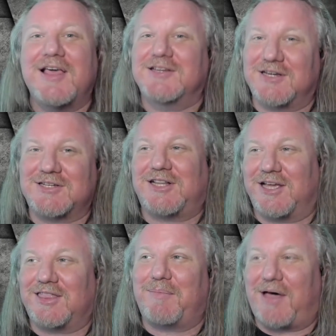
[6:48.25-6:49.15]
Just
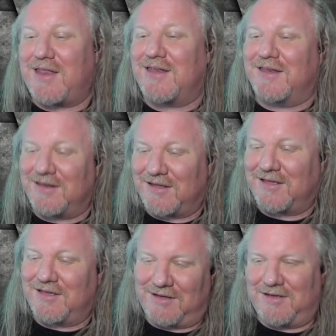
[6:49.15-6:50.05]
click the button.
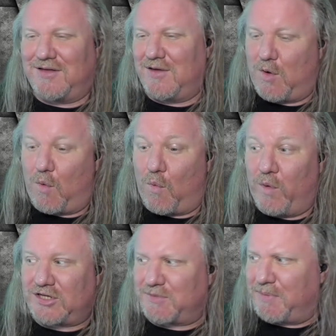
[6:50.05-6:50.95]

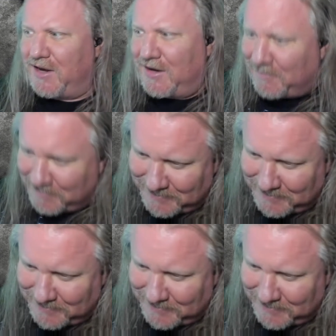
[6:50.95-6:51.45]
Which button?